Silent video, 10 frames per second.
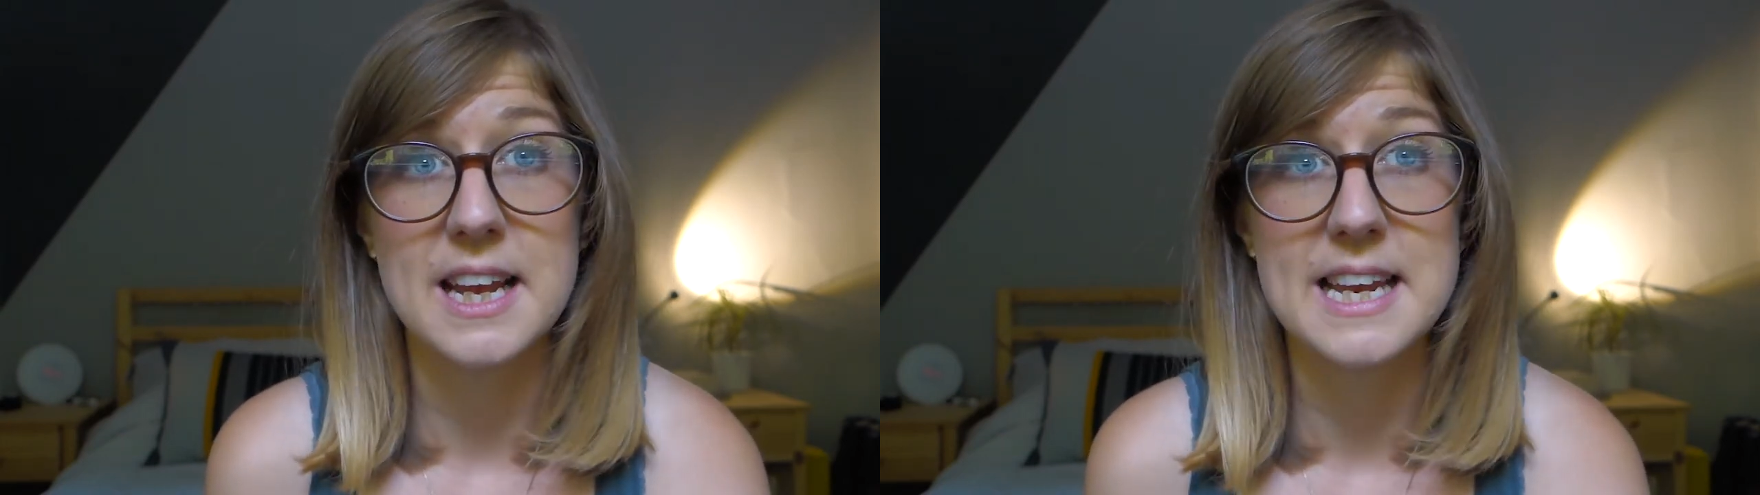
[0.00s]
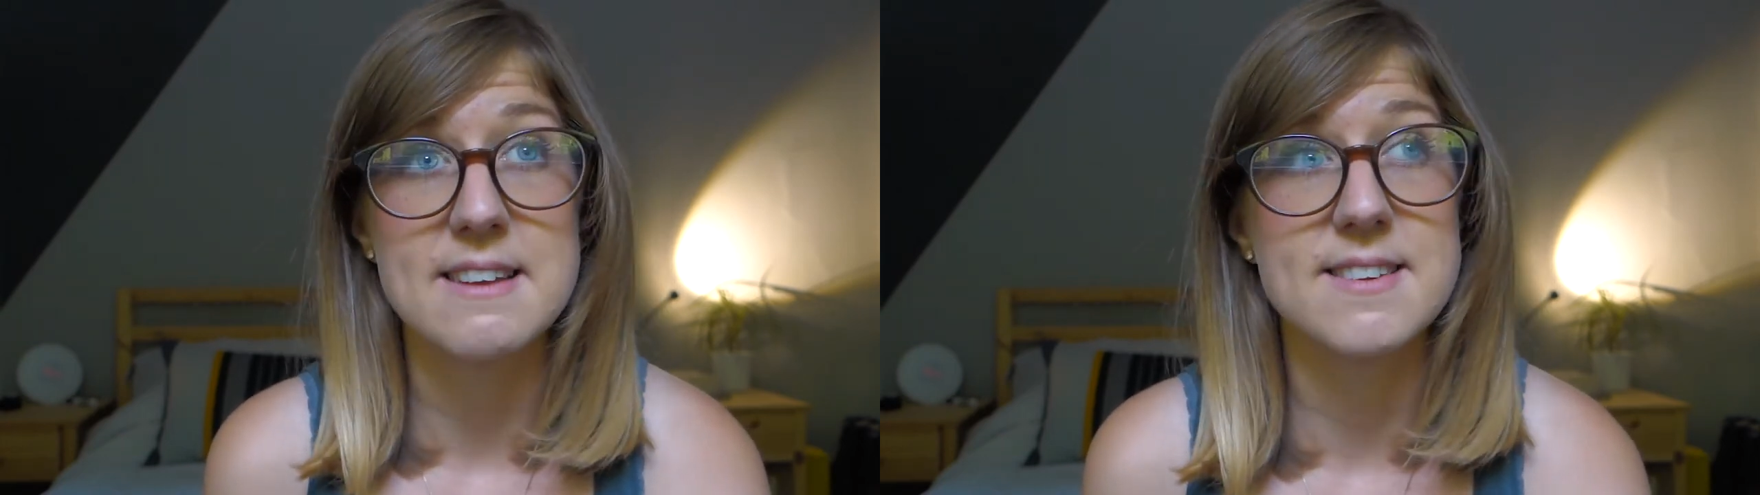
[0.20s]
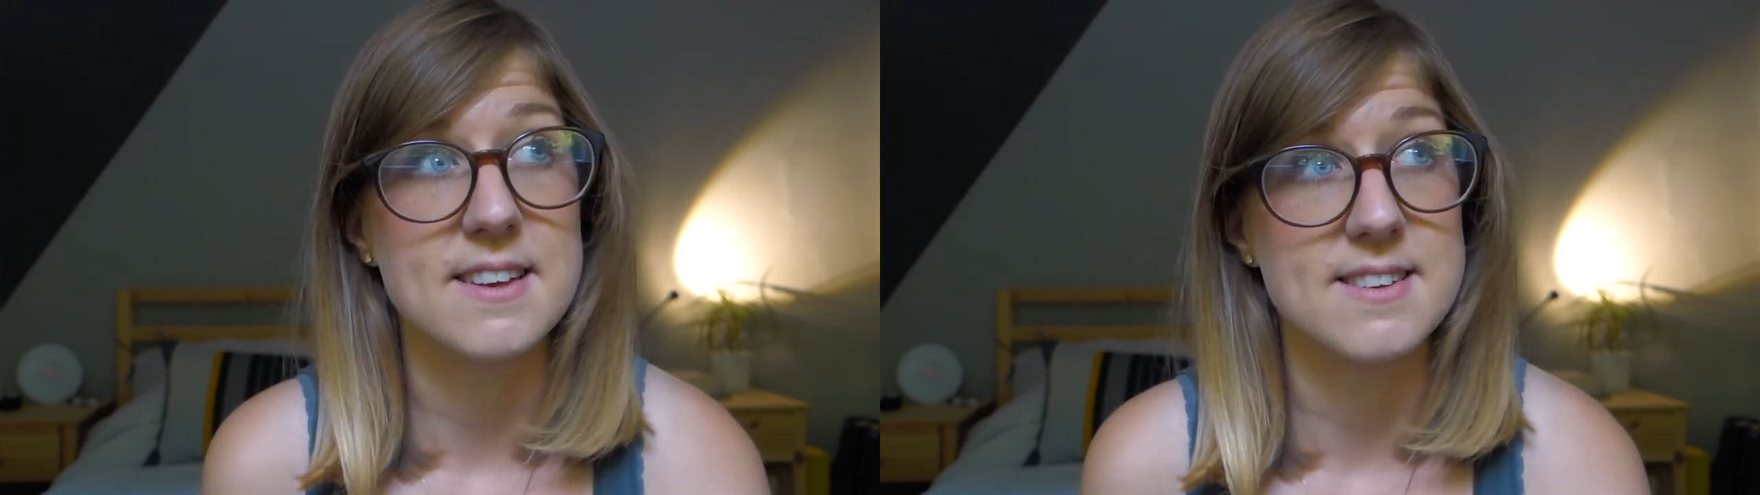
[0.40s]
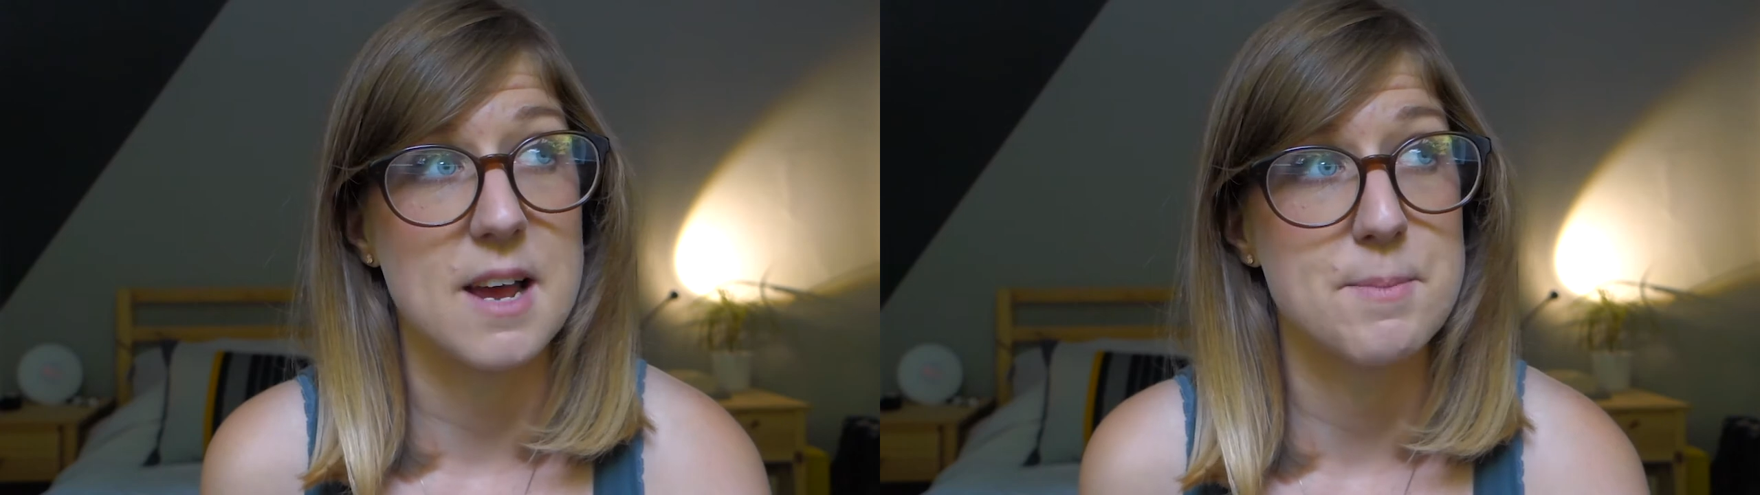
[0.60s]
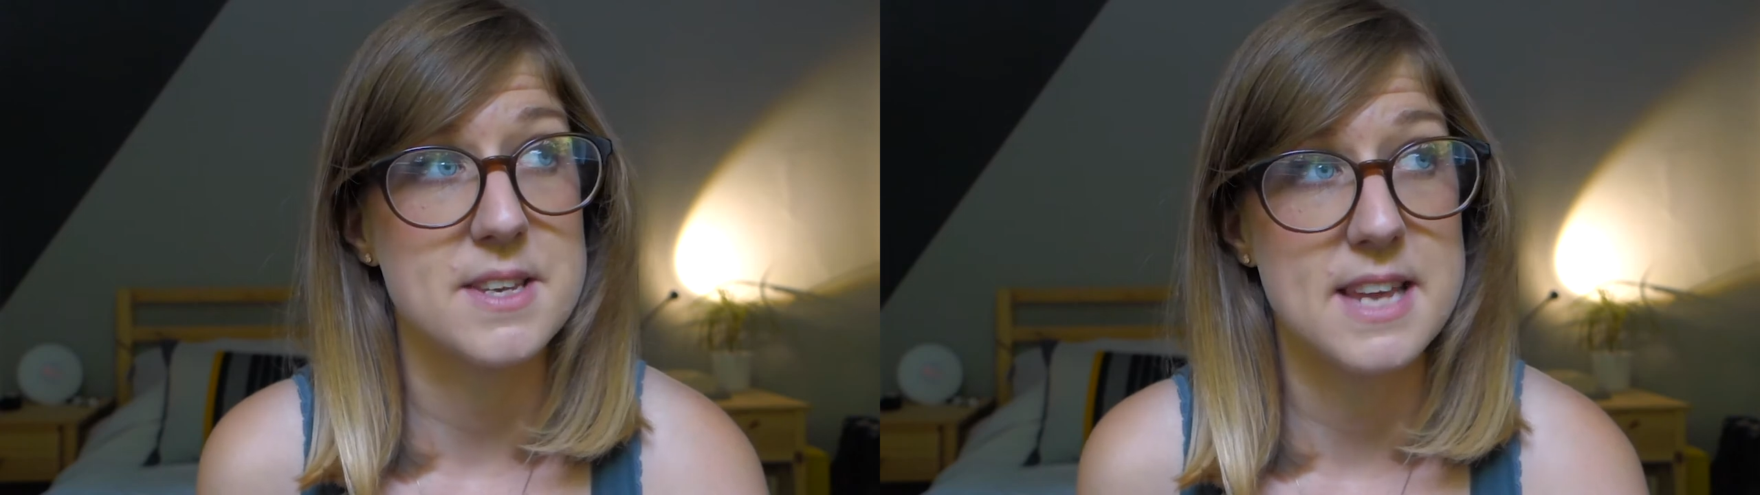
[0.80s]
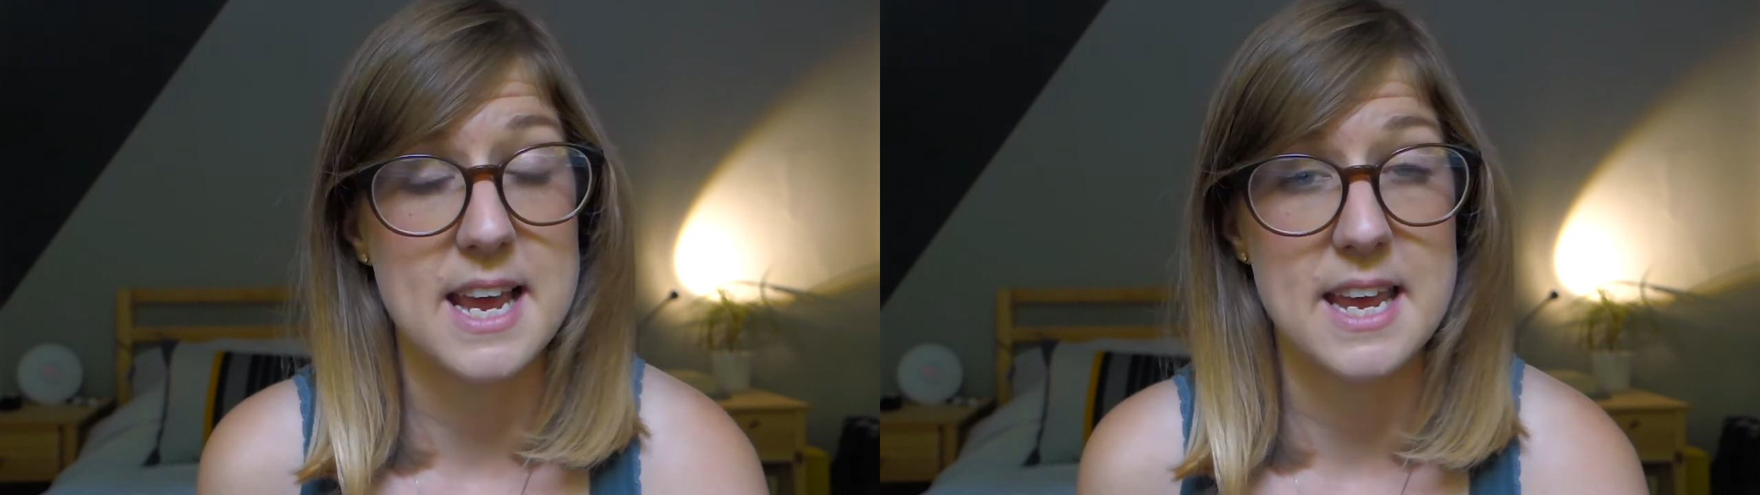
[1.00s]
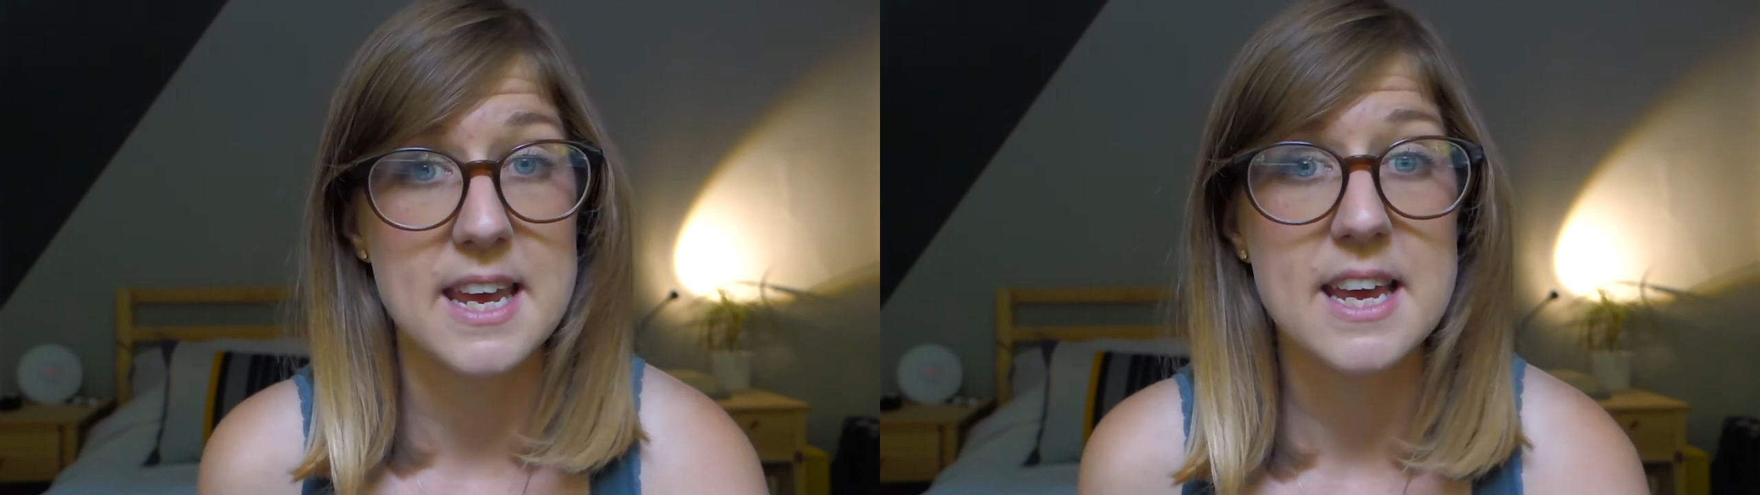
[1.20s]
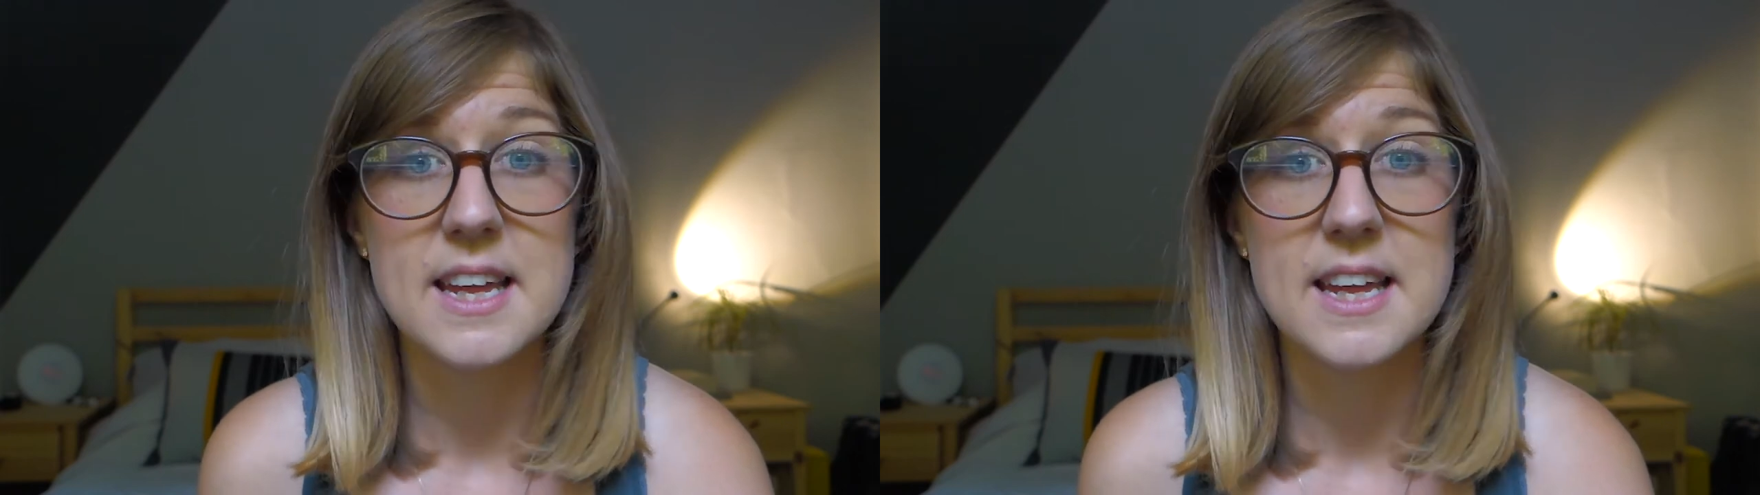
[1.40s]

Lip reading: at least 6 times a day,